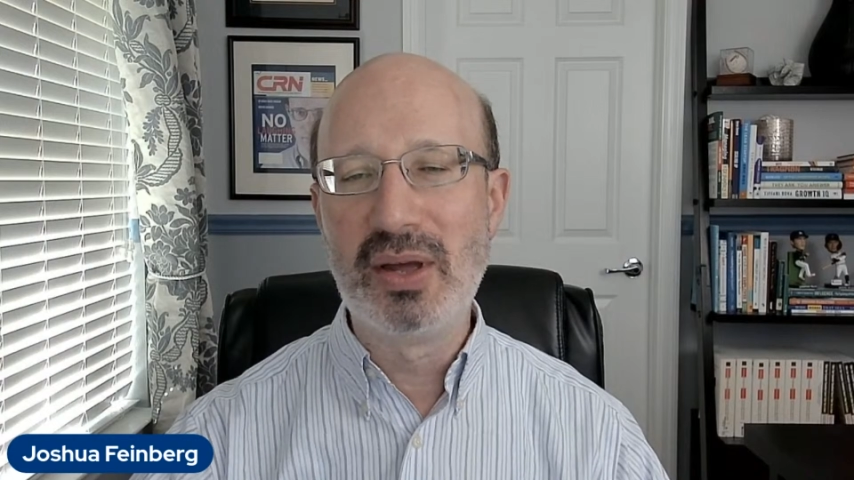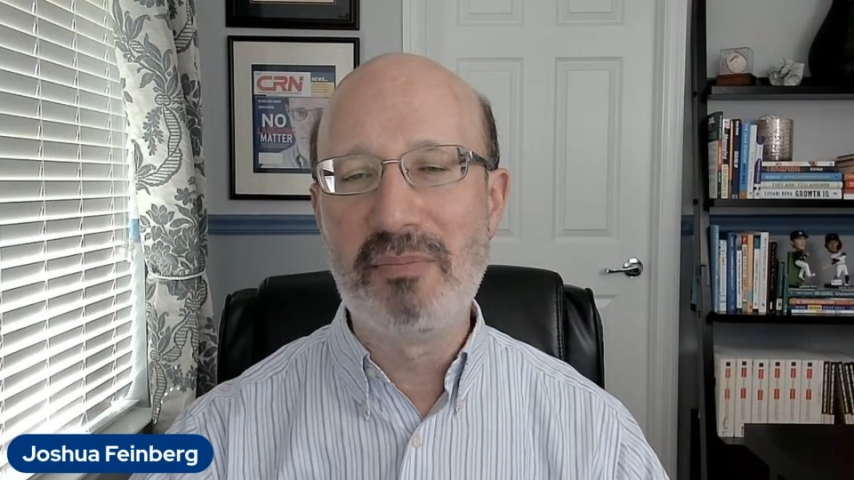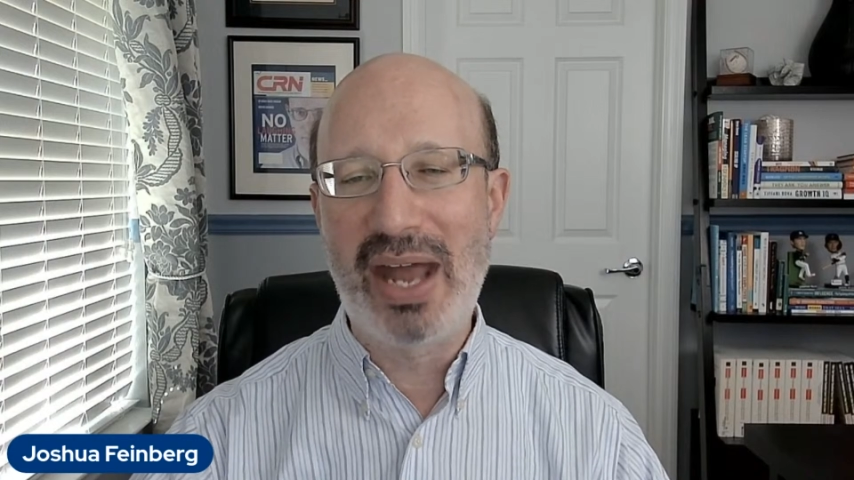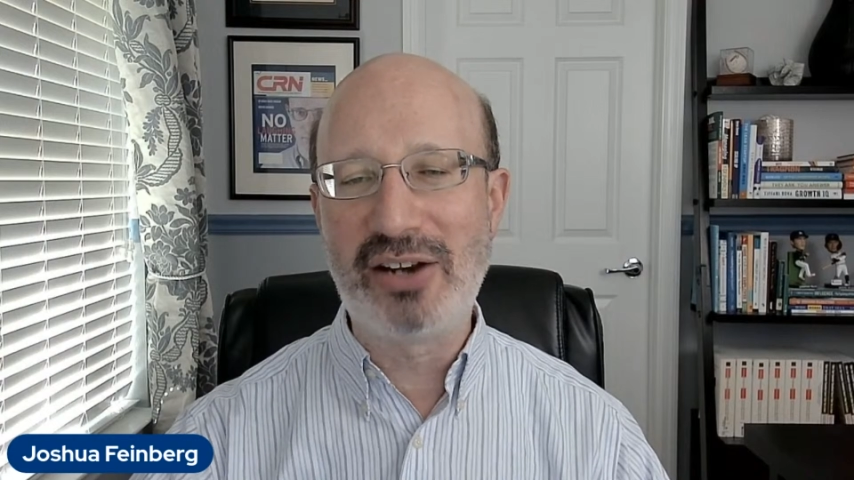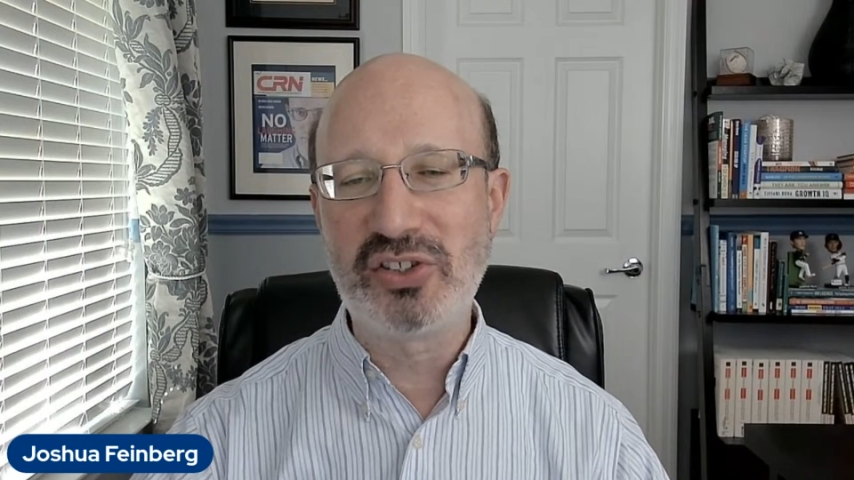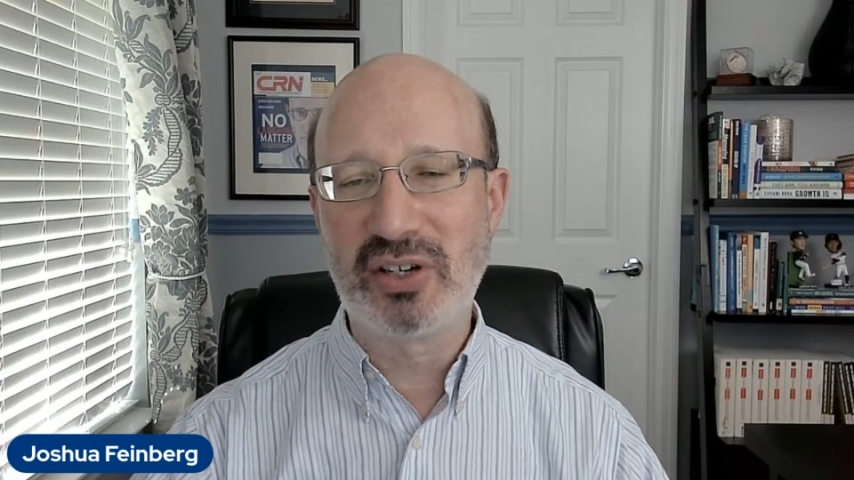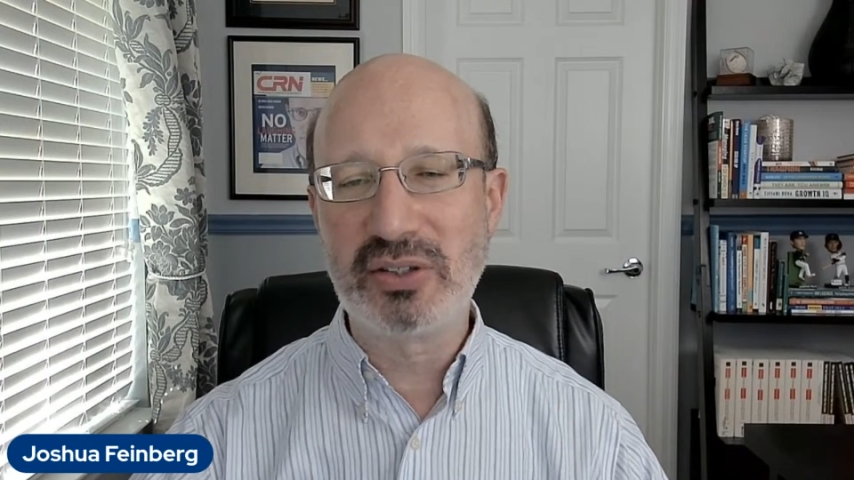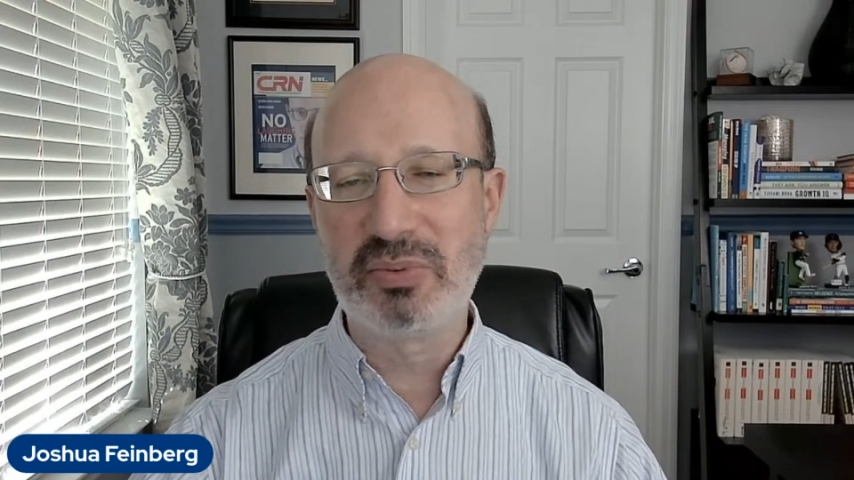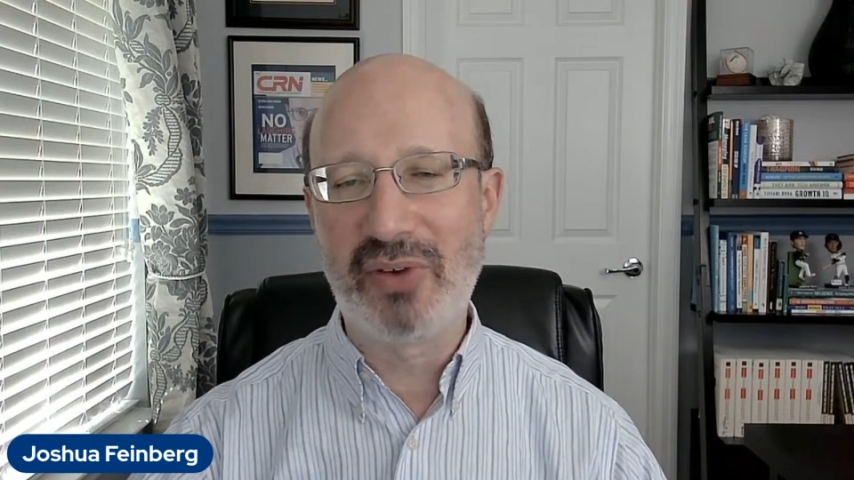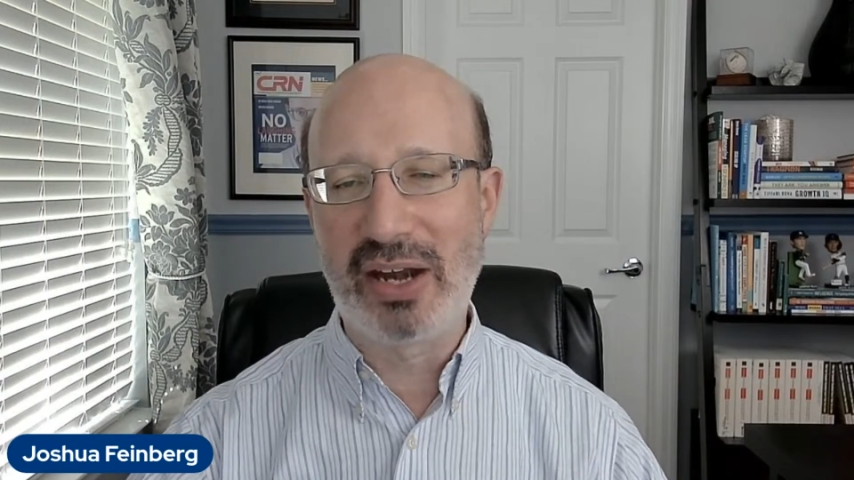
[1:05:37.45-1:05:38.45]
managed service
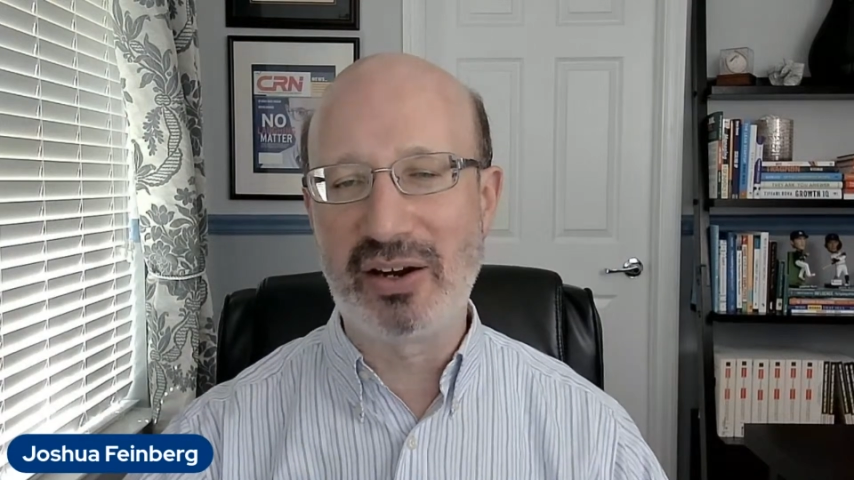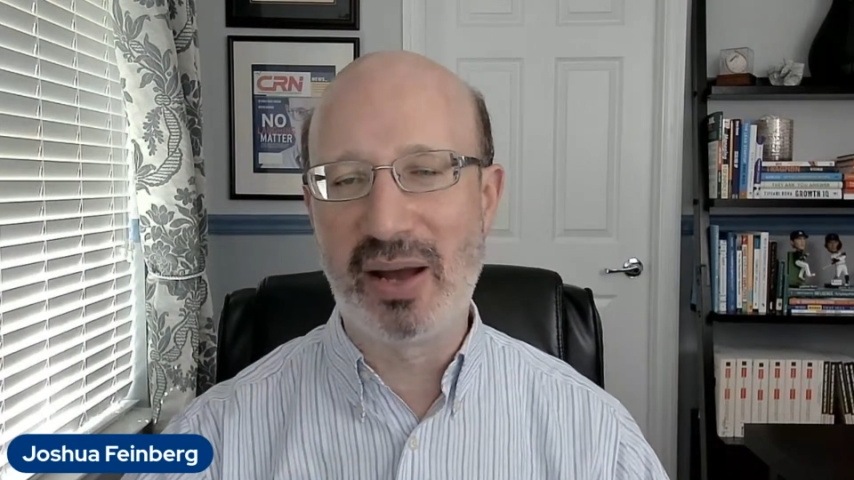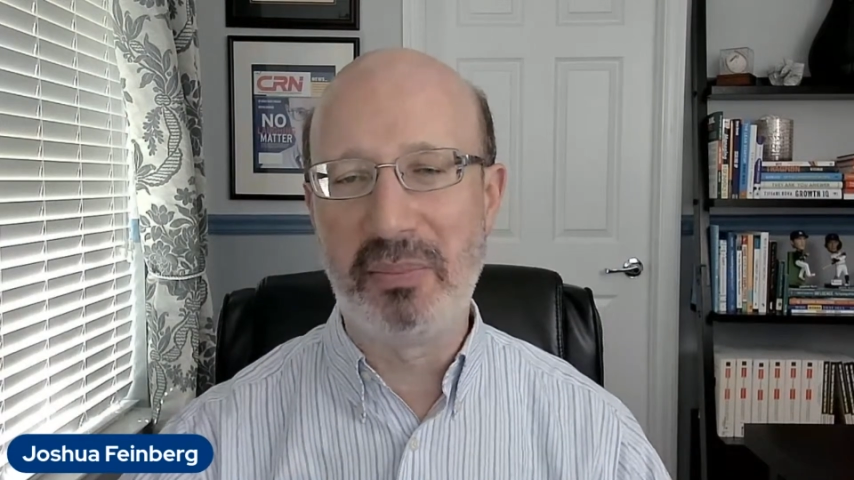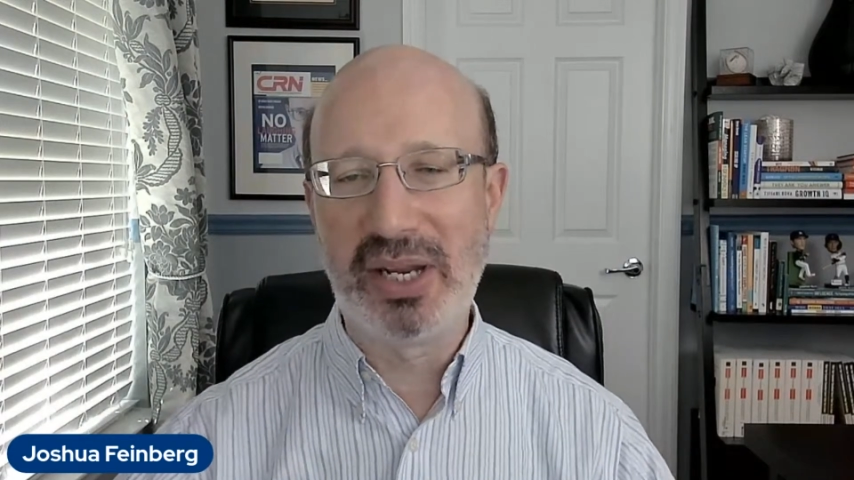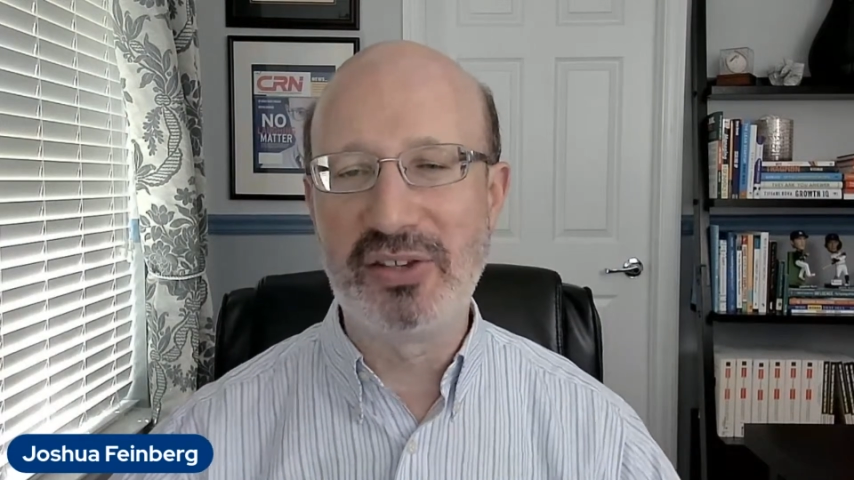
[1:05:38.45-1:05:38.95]
provider company,